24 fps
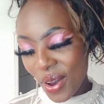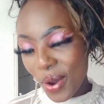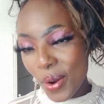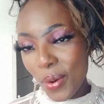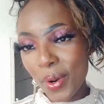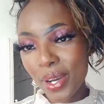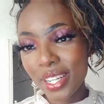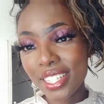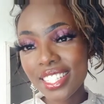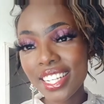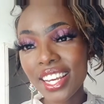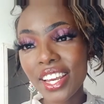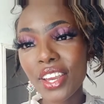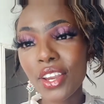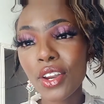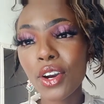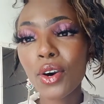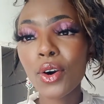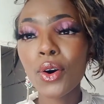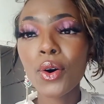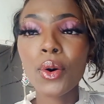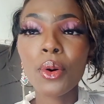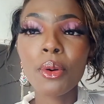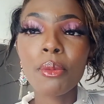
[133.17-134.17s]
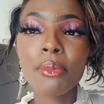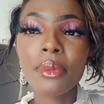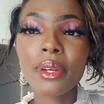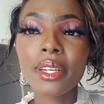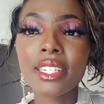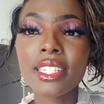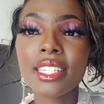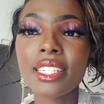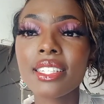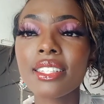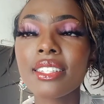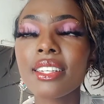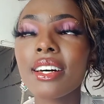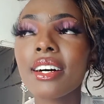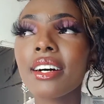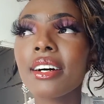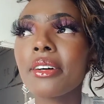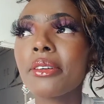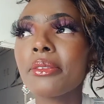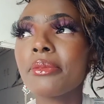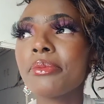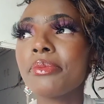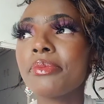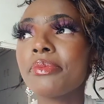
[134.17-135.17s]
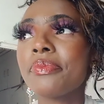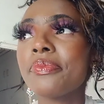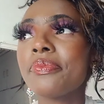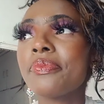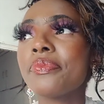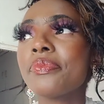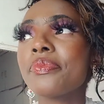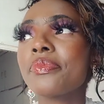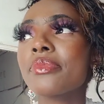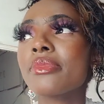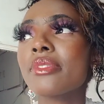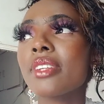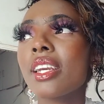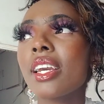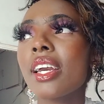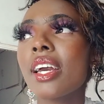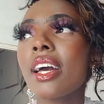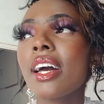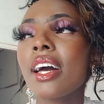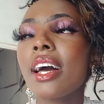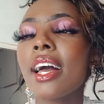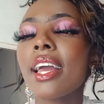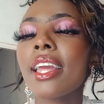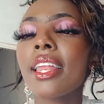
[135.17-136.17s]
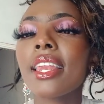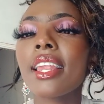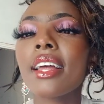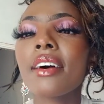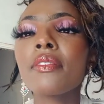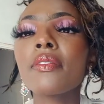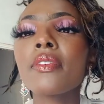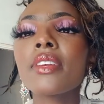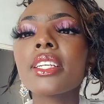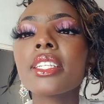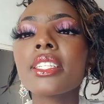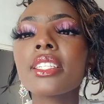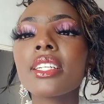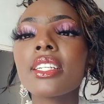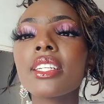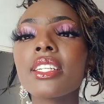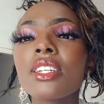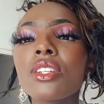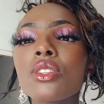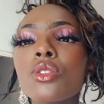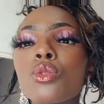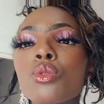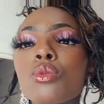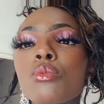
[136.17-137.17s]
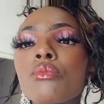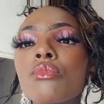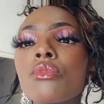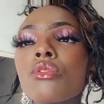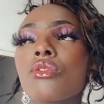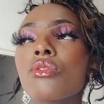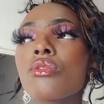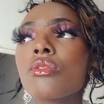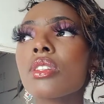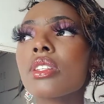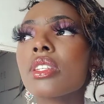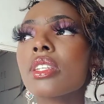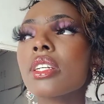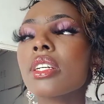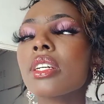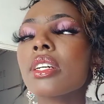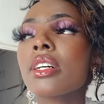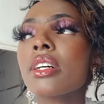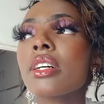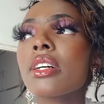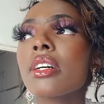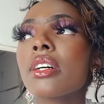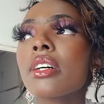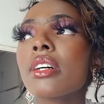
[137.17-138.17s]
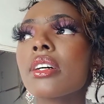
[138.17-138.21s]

What are your hobbies? I love listening to music.